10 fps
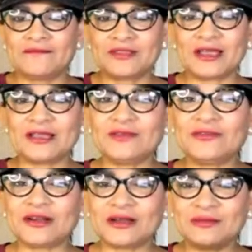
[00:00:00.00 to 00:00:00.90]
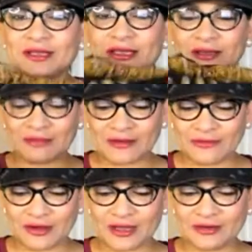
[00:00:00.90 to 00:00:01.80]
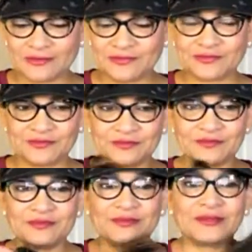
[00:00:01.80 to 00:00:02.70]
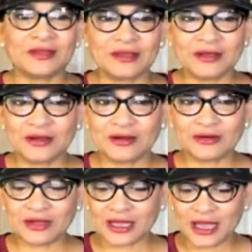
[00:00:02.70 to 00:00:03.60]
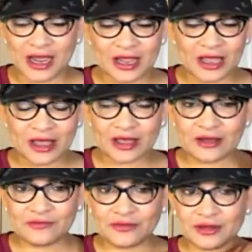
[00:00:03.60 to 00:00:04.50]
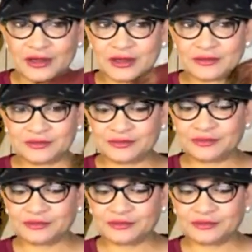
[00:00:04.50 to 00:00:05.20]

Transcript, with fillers: Thank you for coming in, my friend. Okay, I have. Um...